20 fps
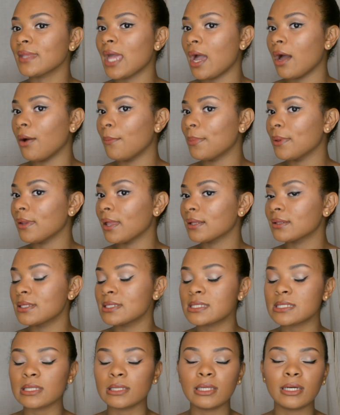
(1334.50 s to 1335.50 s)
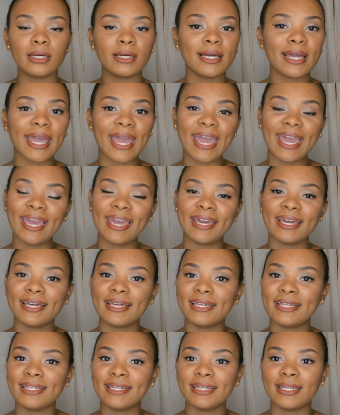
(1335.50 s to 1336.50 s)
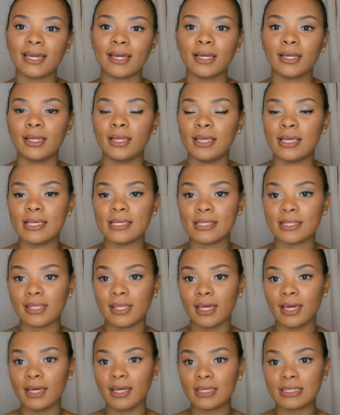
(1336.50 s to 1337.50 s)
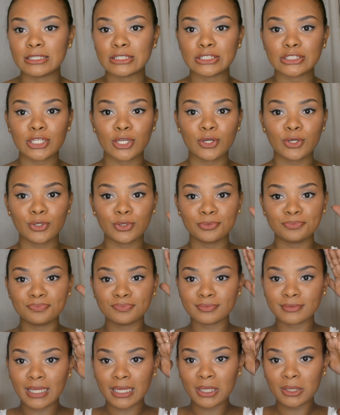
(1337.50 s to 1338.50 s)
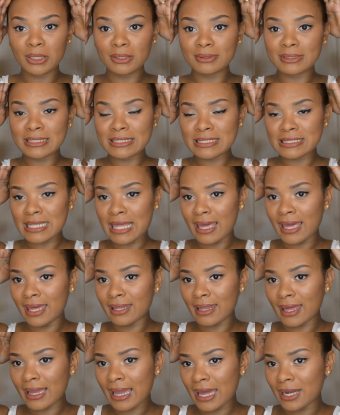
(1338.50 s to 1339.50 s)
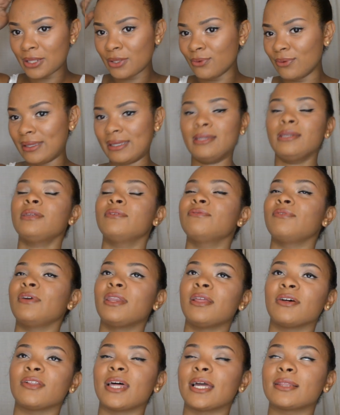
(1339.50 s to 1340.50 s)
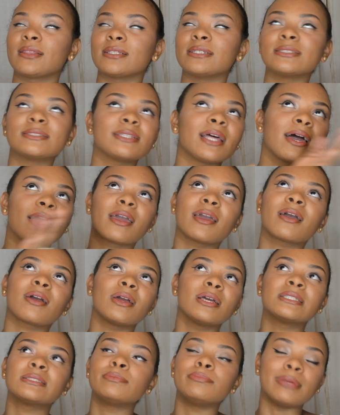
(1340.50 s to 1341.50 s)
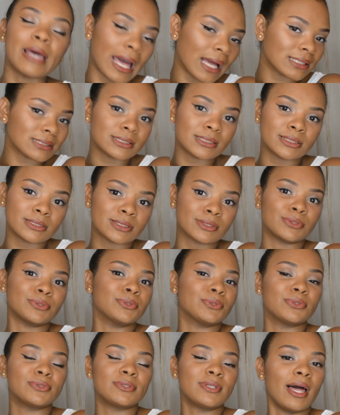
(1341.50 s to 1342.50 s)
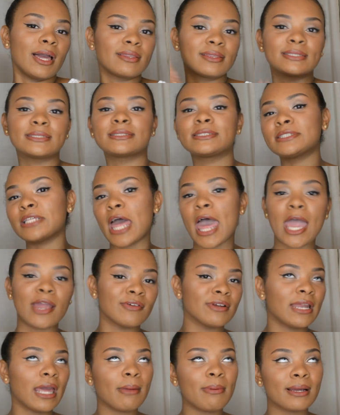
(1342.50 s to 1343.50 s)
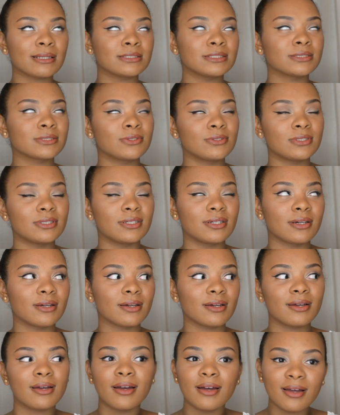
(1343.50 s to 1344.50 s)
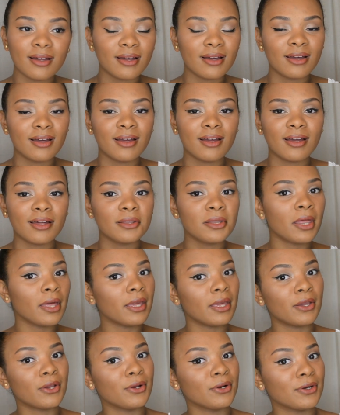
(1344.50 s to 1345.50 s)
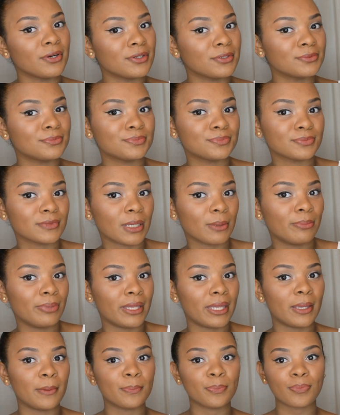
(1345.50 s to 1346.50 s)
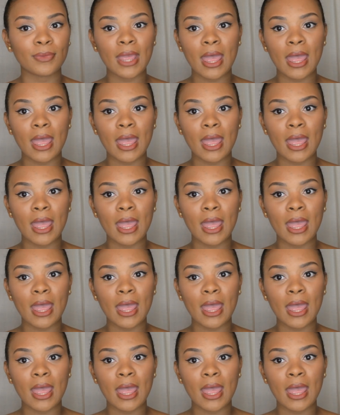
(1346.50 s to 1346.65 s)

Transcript: I hope you like this look and yeah, so I don't know what to say. Like, how do you end a video like this? Like, it's back to school. Like, this is an everyday back to school look. Like, girl. But